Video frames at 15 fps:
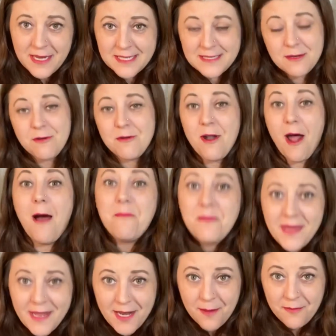they're not being
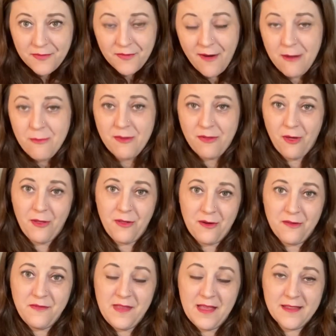upfront with all their
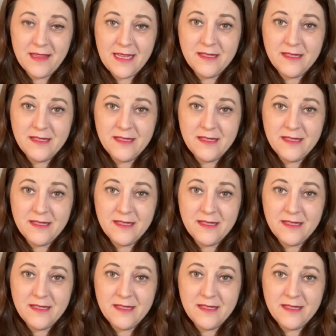feelings,